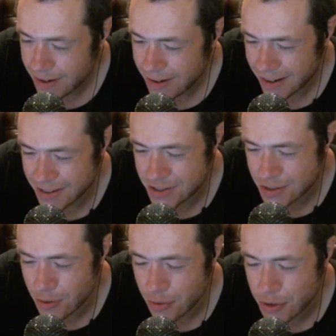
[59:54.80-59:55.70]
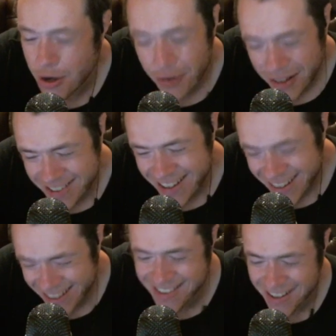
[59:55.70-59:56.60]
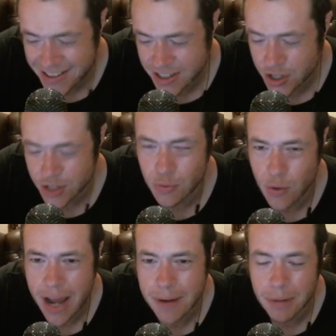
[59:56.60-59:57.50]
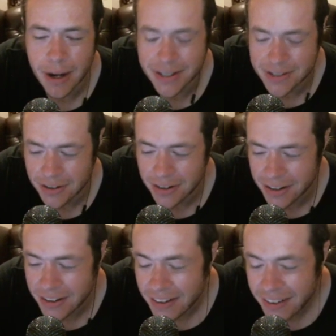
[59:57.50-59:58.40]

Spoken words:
I just scrolled through and it's trying to suggest rat body talk.